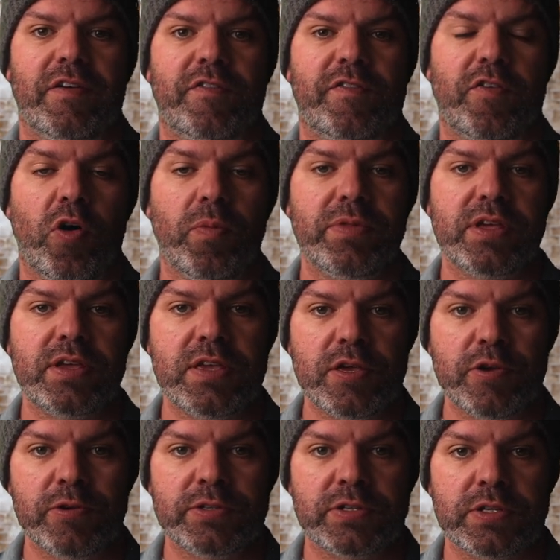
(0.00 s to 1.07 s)
from the
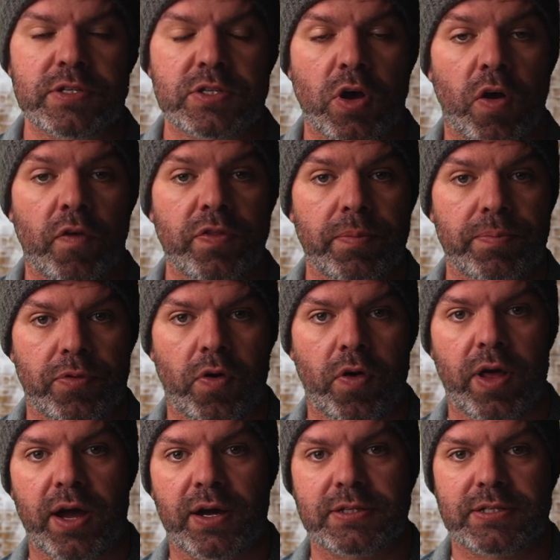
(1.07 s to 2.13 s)
users of the
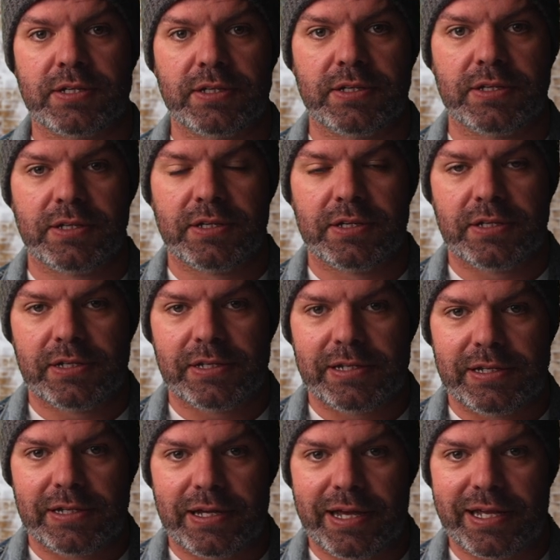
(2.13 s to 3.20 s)
product.
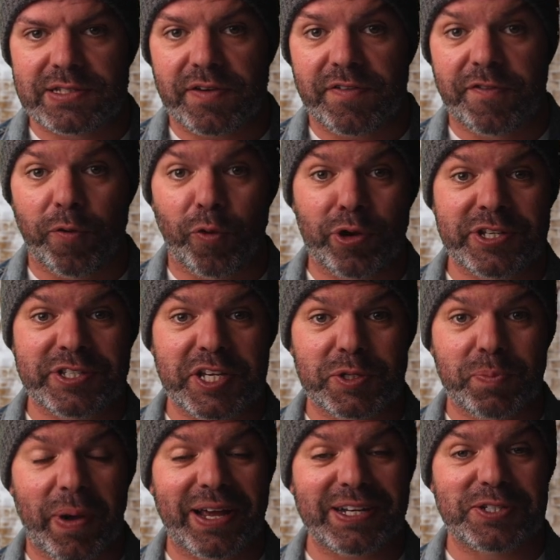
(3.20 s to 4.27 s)
It's a
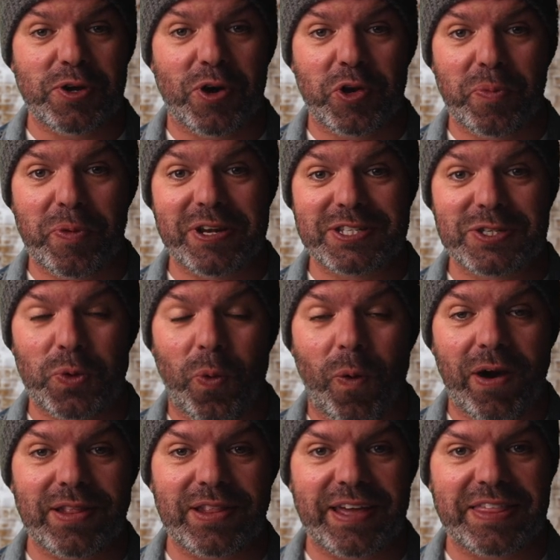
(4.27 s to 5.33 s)
46-page document, it's
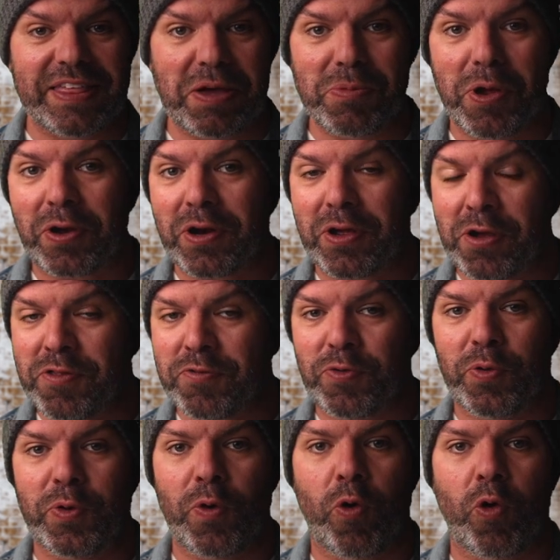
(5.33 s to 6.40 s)
quite lengthy, I'm not gonna go
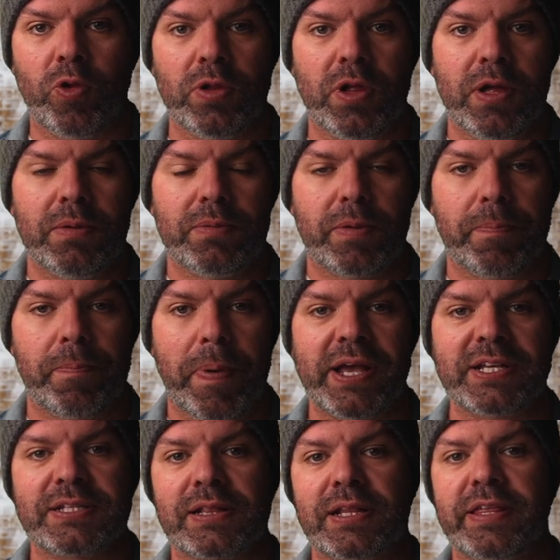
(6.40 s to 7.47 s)
through it all, but
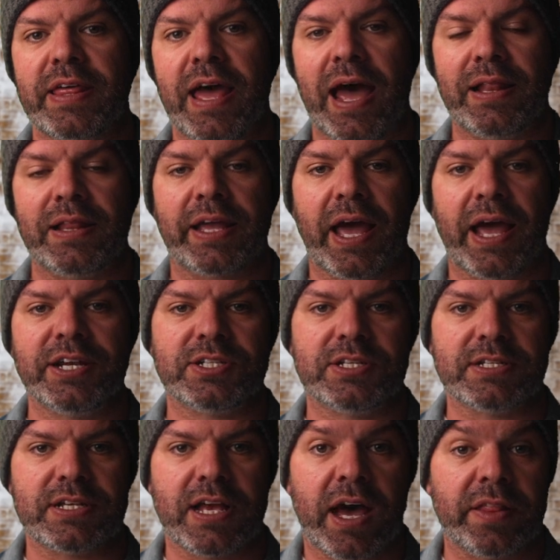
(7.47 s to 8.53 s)
basically the
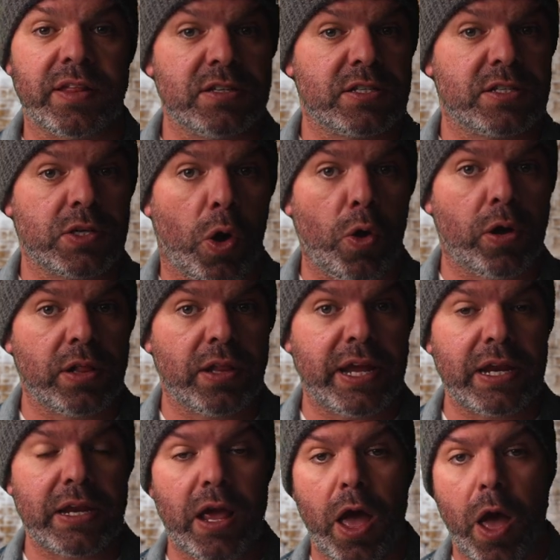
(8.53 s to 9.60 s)
allegations are that
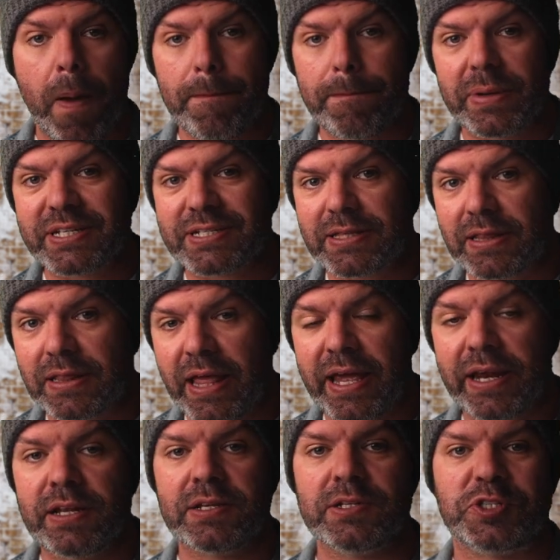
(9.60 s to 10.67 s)
SoClean
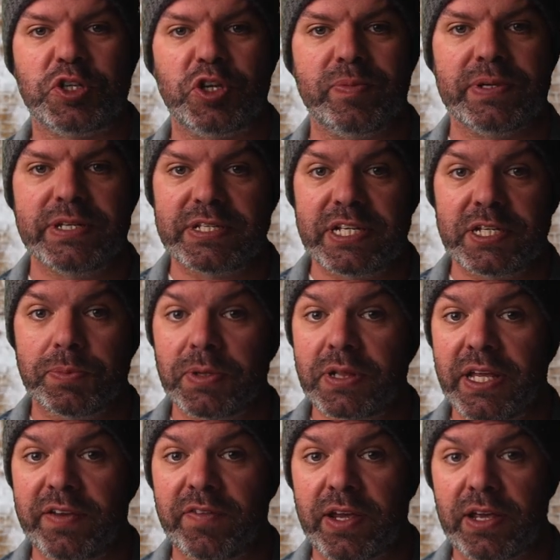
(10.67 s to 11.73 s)
misled consumers into
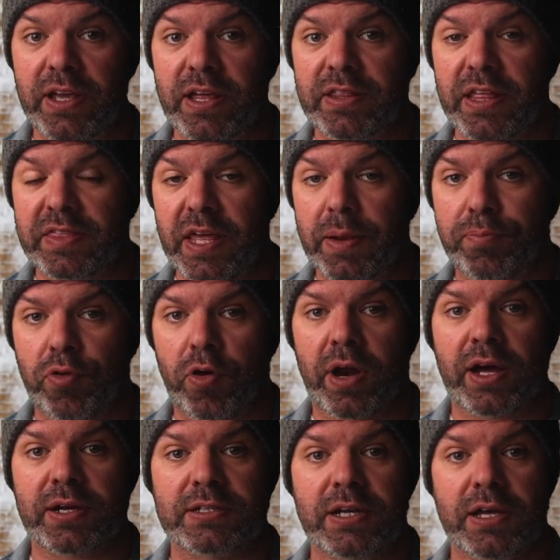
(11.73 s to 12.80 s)
believing that their
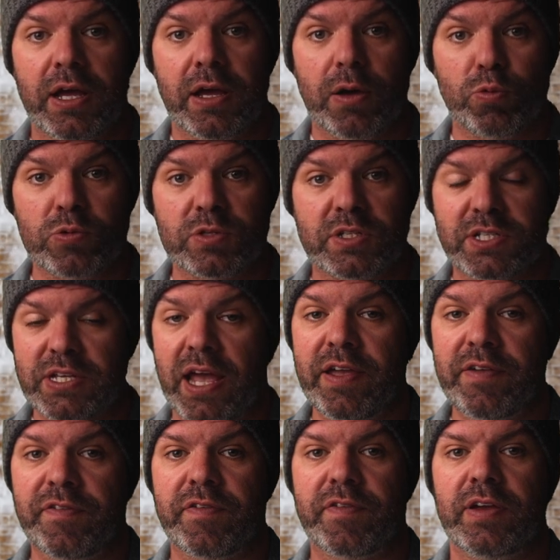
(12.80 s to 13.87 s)
product was
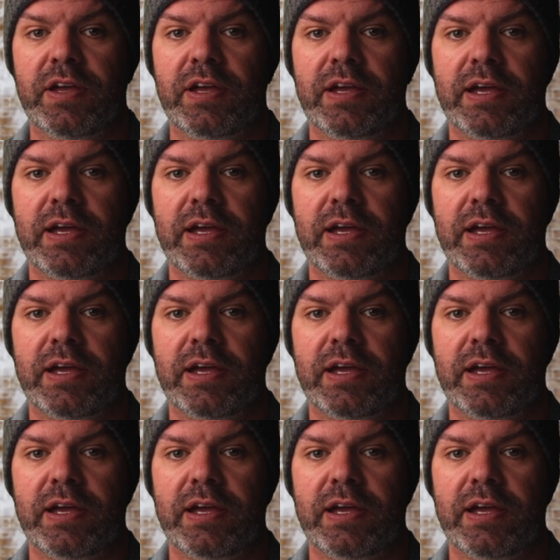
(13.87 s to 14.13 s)
safe,